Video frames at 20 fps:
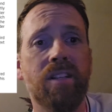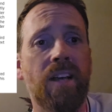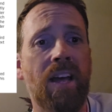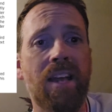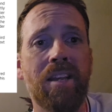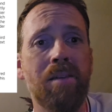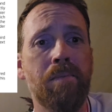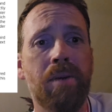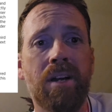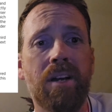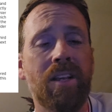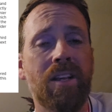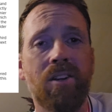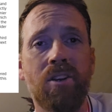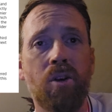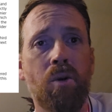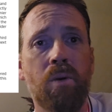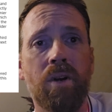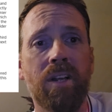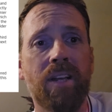to anybody and
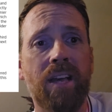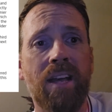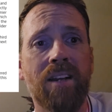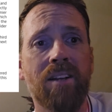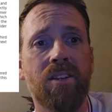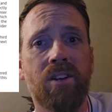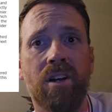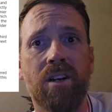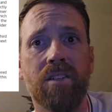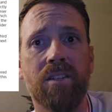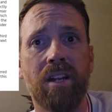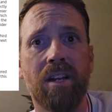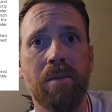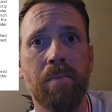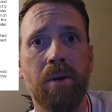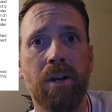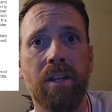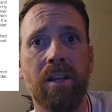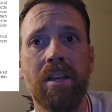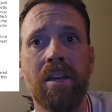no one can talk to
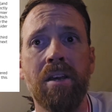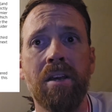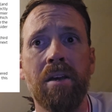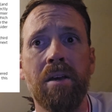anybody.